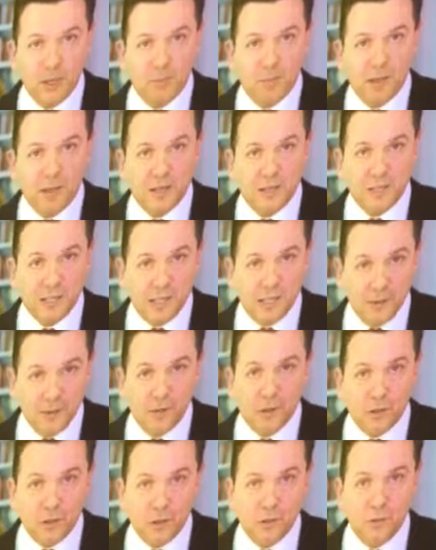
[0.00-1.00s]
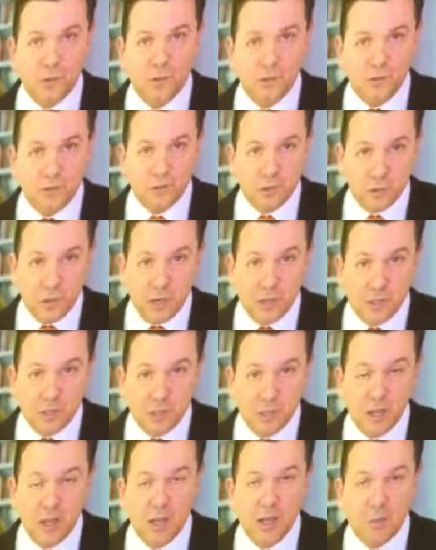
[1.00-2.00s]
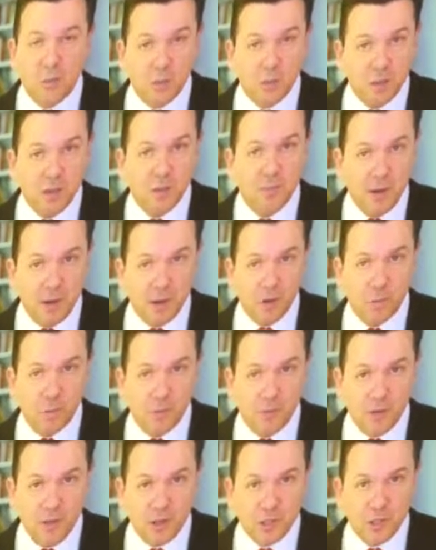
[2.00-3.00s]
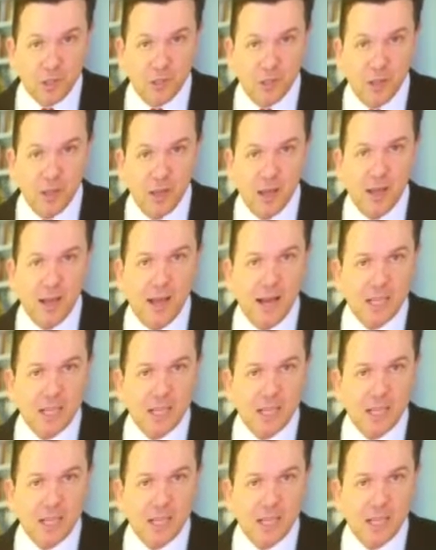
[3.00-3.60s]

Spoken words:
to be a significant source of stress within the medical profession,